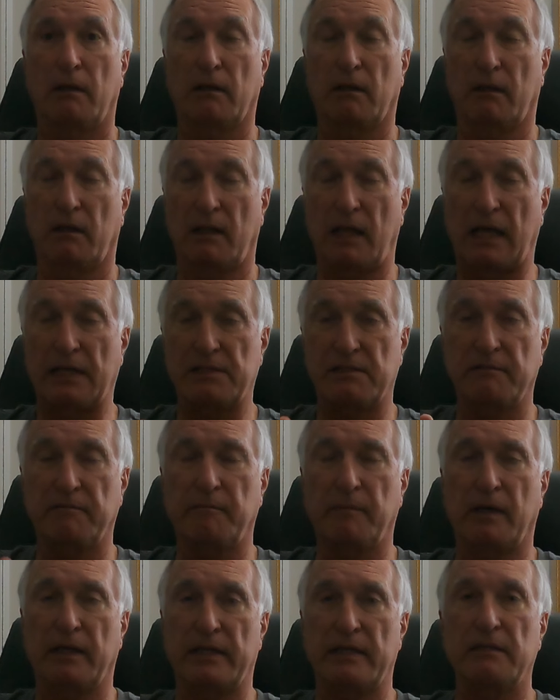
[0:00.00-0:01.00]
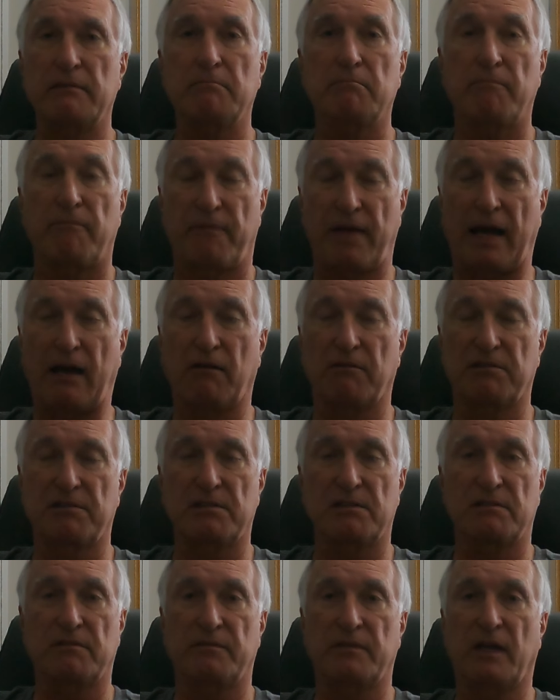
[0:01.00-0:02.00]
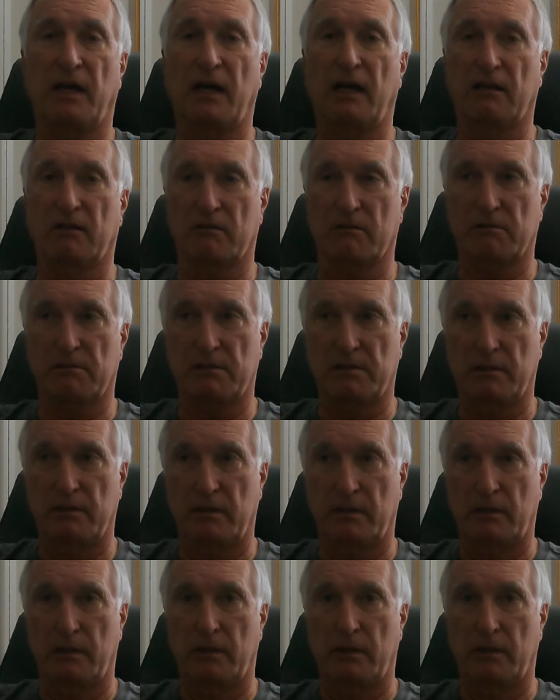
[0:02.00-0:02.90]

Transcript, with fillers: lots of money, thousands of dollars,